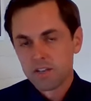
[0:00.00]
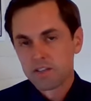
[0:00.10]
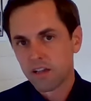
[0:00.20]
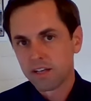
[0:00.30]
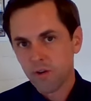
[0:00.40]

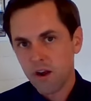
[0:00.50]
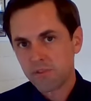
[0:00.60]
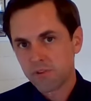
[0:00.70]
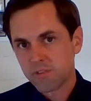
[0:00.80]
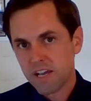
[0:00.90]
It's like
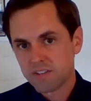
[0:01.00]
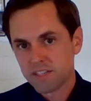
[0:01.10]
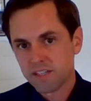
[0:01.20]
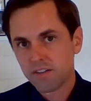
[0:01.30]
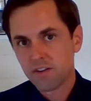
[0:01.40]
drive-through
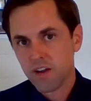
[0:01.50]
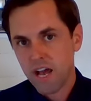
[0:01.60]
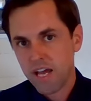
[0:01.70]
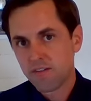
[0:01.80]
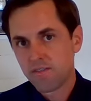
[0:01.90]
testing. They're
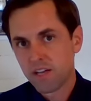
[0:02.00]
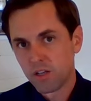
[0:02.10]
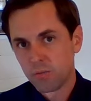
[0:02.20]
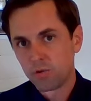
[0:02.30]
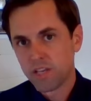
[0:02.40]
not
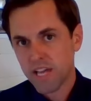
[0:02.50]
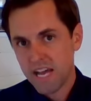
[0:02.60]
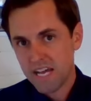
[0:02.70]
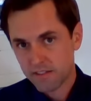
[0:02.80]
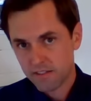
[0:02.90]
available
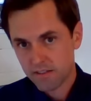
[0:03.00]
yet.